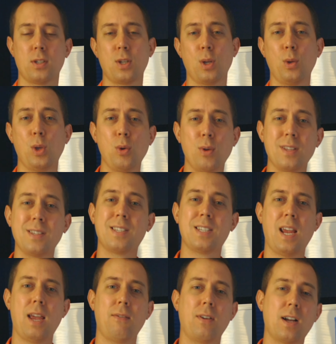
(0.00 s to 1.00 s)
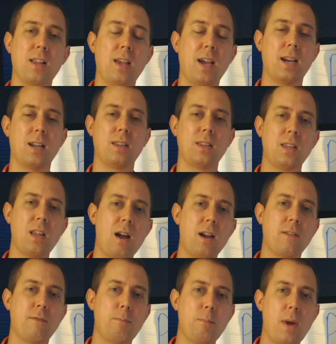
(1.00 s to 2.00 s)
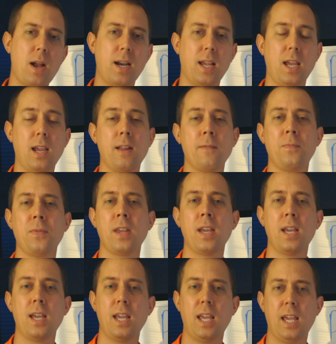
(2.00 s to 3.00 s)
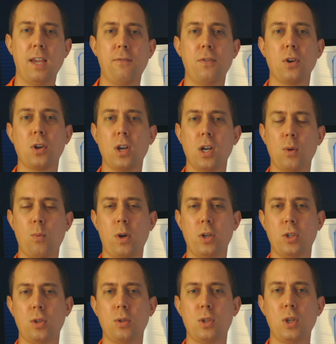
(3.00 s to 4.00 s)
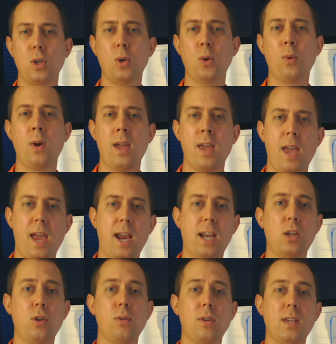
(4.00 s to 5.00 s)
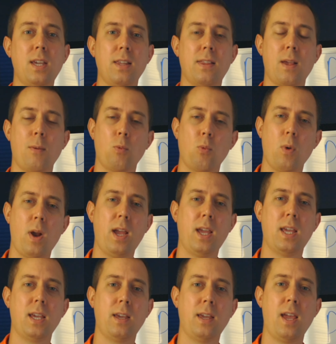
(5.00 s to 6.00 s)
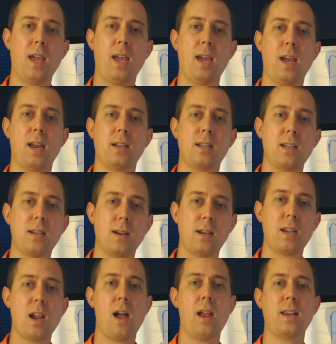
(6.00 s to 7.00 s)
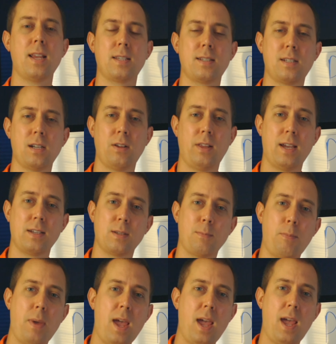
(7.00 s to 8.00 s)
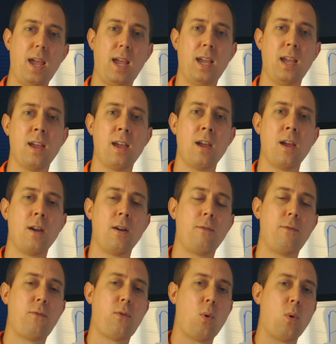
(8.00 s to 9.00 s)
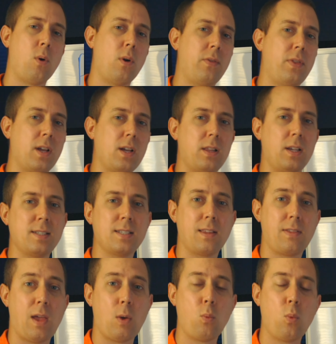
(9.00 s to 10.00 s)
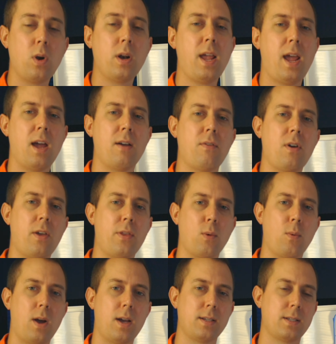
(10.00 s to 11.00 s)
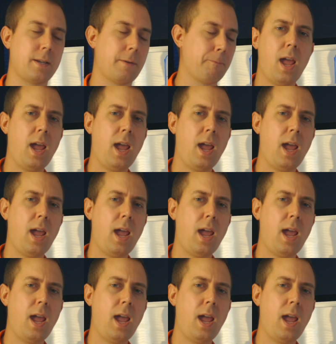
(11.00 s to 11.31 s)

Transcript: So you can save a client a lot of money if you're good at what you do, and you can get them ranking and not necessarily have to pay for the clicks that they would have otherwise.